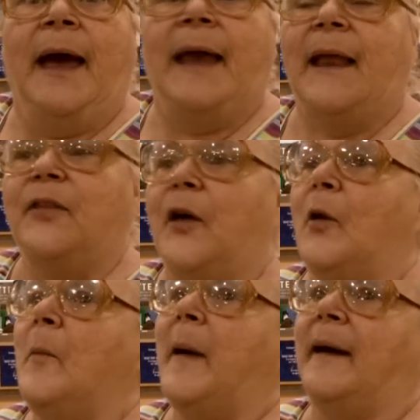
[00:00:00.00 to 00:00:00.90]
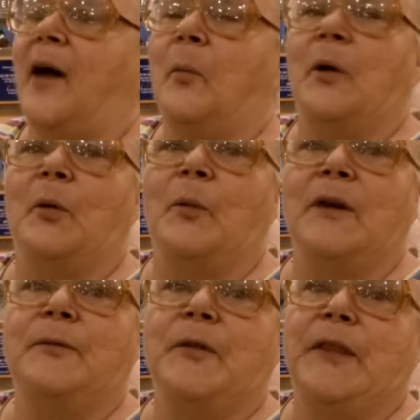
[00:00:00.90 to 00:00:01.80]
And I thought, oh my God, what a
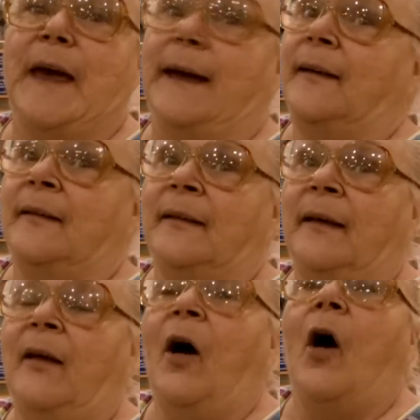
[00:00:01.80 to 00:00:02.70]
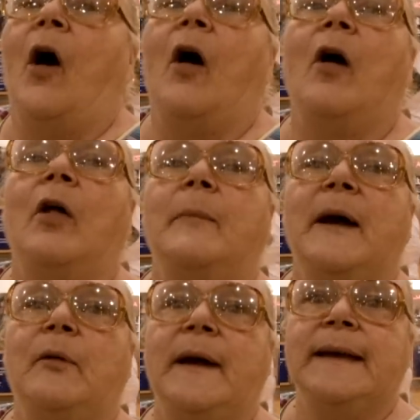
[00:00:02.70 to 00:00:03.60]
wonderful thing. All
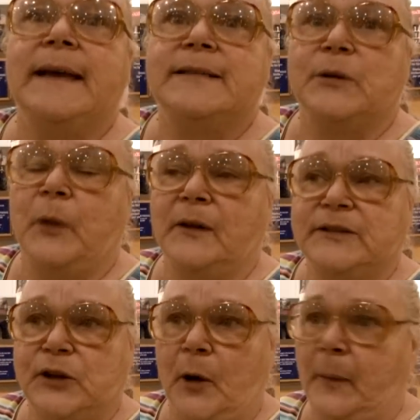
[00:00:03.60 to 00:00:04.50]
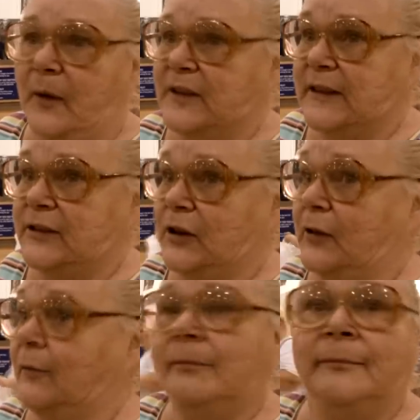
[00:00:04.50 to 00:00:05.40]
my grandkids are wearing Starberries this year.